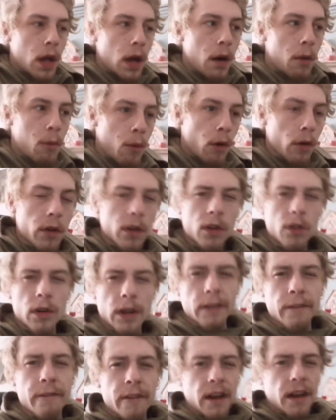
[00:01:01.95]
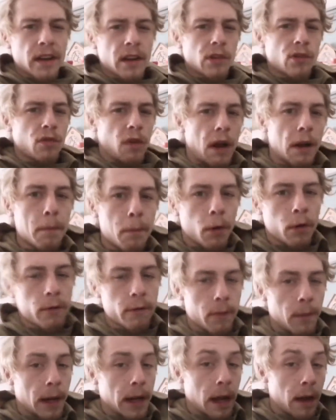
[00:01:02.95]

I want to try and find a tripod for my